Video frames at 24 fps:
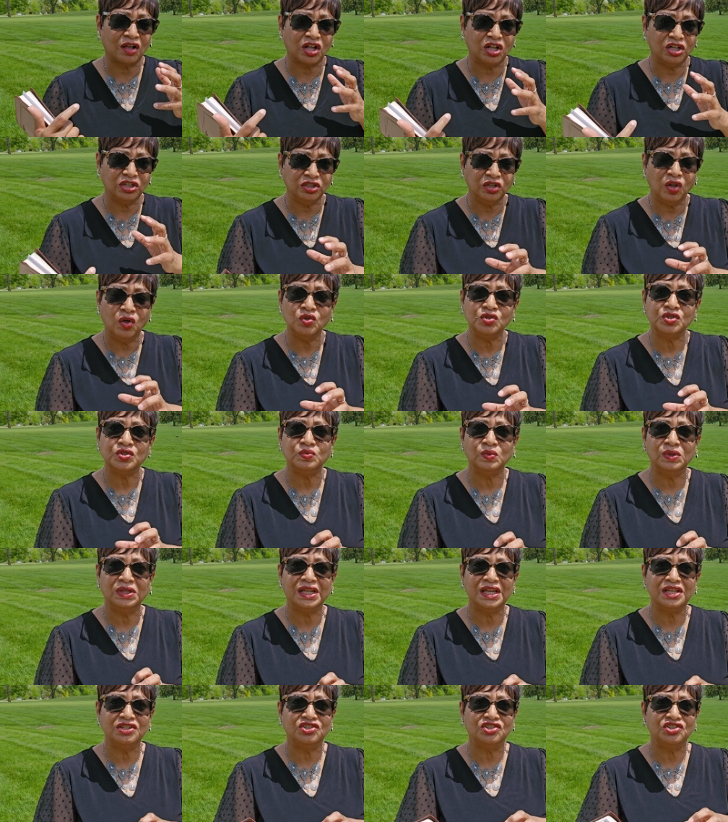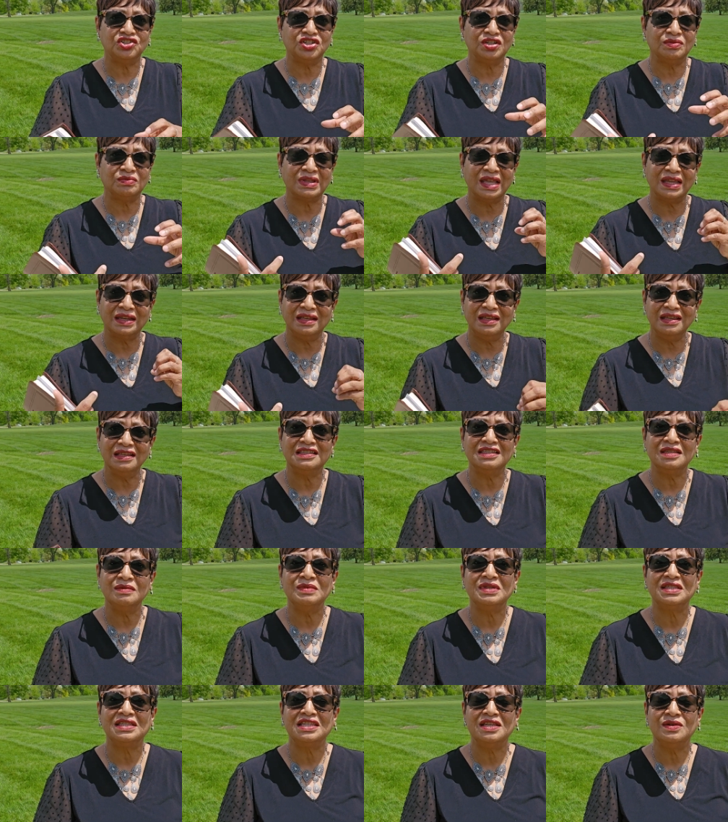close relationship, that
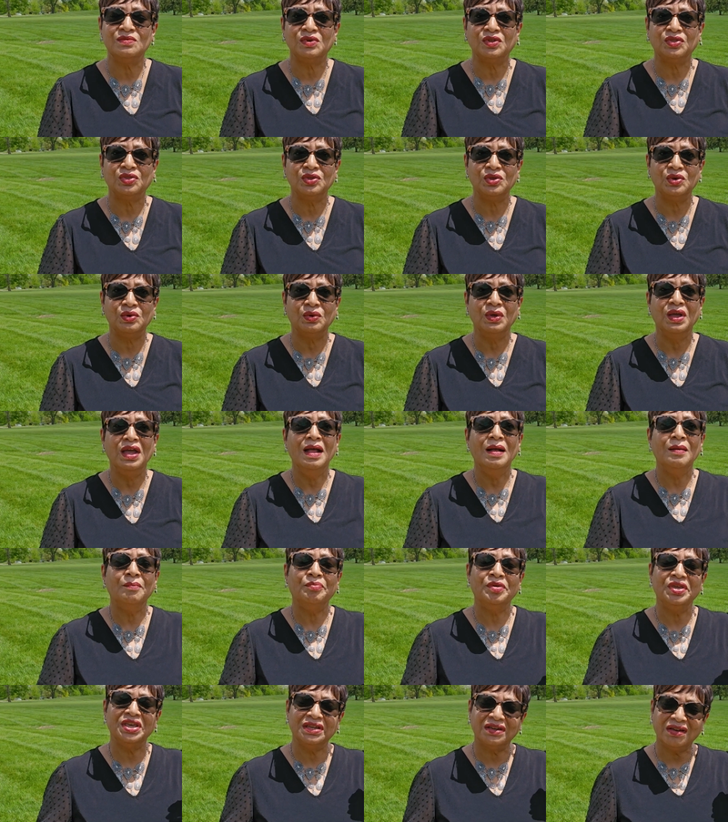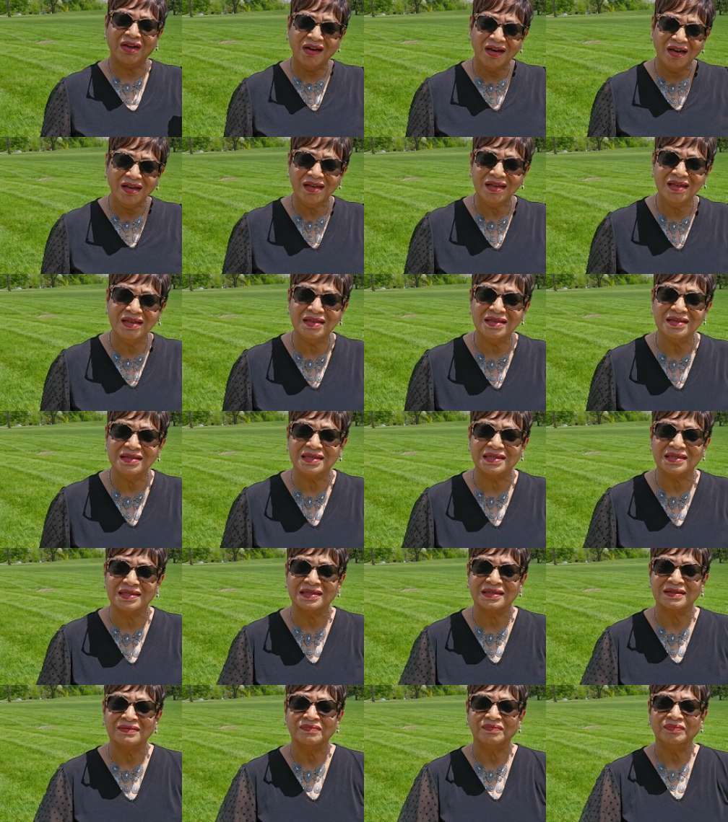intimacy with you
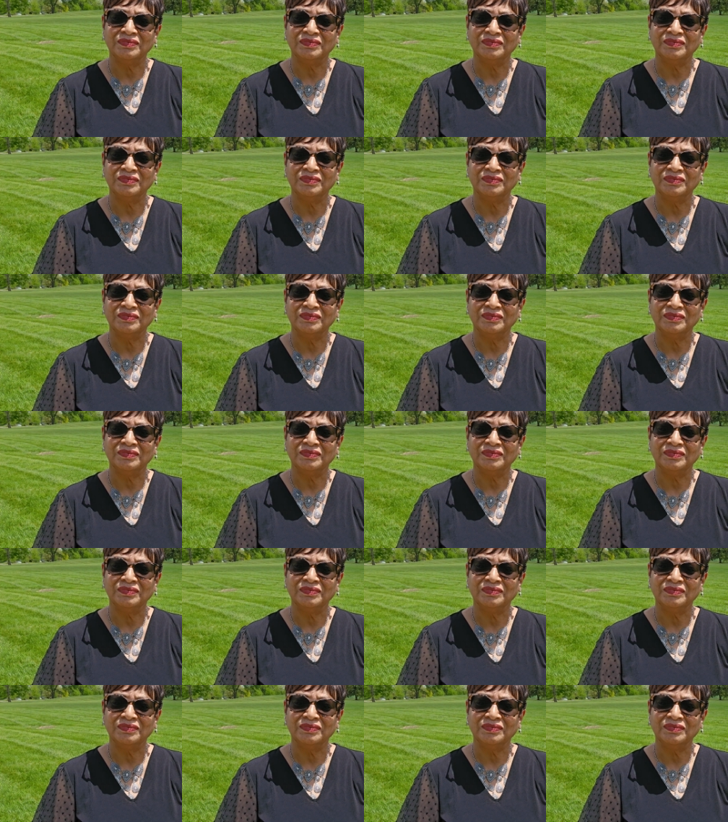because